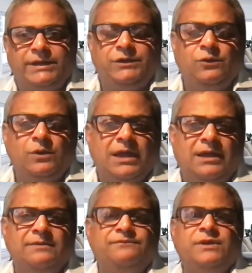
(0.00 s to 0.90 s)
You
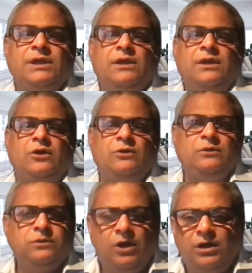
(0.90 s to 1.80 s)
have a
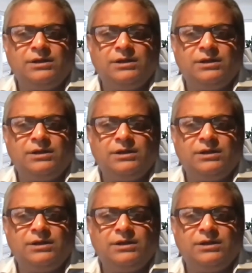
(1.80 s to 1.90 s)
lot